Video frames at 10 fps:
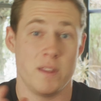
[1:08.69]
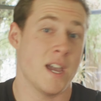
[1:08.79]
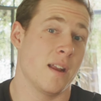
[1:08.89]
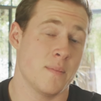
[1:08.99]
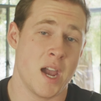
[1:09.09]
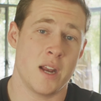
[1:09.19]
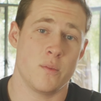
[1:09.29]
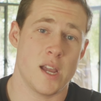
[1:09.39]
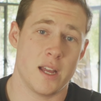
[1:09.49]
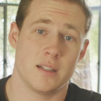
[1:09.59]
With that in mind,
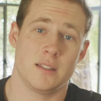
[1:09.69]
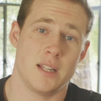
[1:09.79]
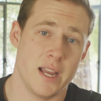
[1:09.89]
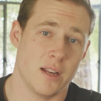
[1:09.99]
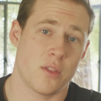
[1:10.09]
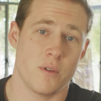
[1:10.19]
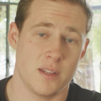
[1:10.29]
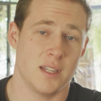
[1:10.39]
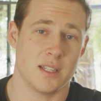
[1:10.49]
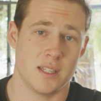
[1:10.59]
we had to light
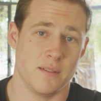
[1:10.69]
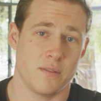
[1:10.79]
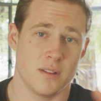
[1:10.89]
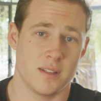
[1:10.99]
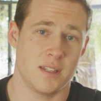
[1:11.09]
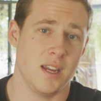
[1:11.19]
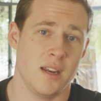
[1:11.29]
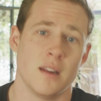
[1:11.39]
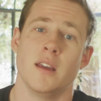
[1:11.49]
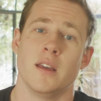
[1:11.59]
360 for the
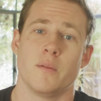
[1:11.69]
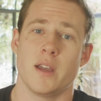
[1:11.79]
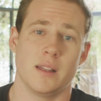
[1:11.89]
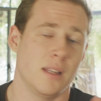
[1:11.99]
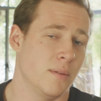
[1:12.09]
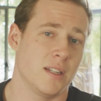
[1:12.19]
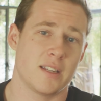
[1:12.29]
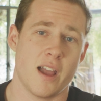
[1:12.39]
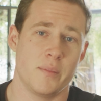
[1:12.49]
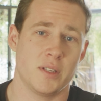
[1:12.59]
scene. We had limited
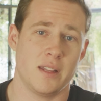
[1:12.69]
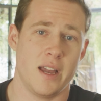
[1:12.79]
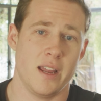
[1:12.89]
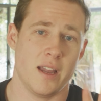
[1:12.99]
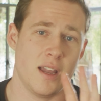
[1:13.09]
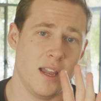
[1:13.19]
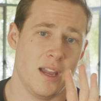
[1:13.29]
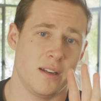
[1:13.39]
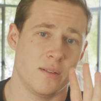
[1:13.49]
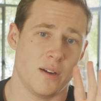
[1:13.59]
time to light,
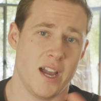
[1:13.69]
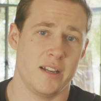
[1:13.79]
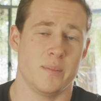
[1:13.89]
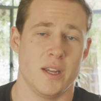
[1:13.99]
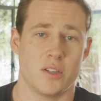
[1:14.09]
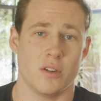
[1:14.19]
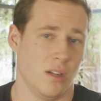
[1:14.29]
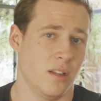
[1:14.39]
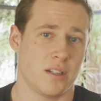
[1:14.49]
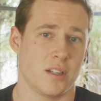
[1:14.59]
and I had to make sure
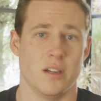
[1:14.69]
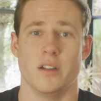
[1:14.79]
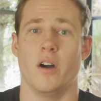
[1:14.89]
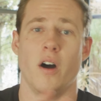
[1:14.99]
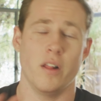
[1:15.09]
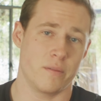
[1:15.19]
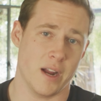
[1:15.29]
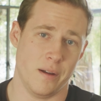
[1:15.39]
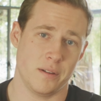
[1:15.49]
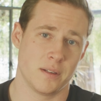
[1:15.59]
it looked good all
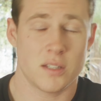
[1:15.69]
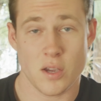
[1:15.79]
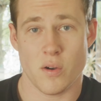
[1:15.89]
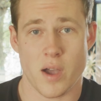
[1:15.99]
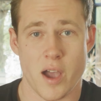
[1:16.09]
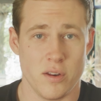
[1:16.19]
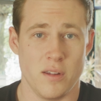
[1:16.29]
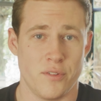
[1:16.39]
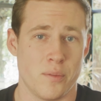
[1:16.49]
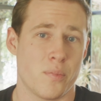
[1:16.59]
around. So how do
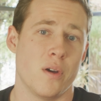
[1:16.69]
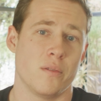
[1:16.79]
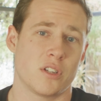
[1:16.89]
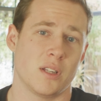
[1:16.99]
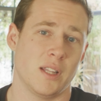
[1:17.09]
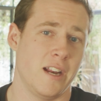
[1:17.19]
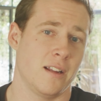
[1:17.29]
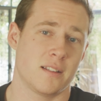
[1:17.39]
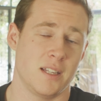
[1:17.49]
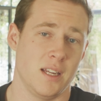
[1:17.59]
you even approach
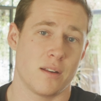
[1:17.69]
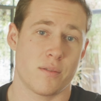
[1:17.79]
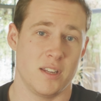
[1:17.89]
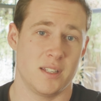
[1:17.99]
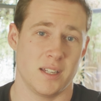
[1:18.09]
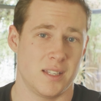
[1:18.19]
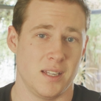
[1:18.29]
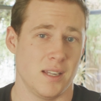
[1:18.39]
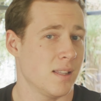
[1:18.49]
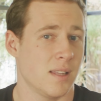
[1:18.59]
lighting a scene
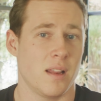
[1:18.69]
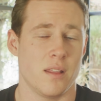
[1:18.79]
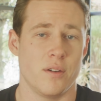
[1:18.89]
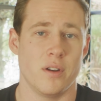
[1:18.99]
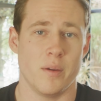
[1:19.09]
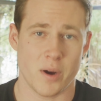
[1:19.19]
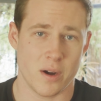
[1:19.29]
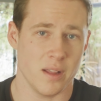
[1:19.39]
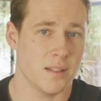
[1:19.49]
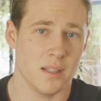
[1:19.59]
360, let alone a
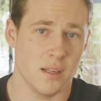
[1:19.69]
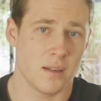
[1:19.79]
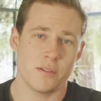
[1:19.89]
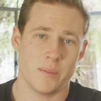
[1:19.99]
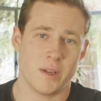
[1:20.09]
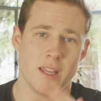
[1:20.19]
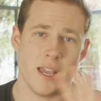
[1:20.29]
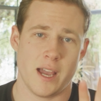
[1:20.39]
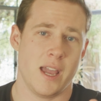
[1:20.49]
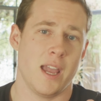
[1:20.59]
party scene? Now,
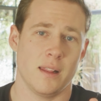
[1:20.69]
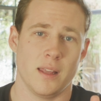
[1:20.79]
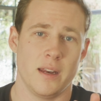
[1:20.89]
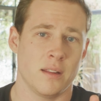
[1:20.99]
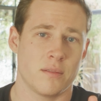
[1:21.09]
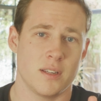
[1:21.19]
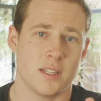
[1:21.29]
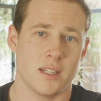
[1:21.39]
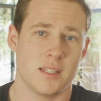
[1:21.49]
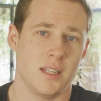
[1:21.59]
typically I hate lighting
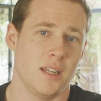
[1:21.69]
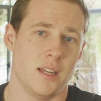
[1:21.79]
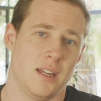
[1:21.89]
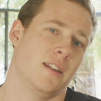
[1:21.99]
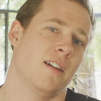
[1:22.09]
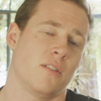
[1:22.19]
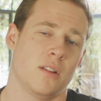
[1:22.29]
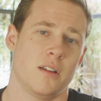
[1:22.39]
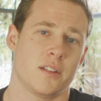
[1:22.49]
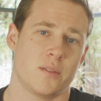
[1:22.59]
360. It never
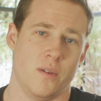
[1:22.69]
looks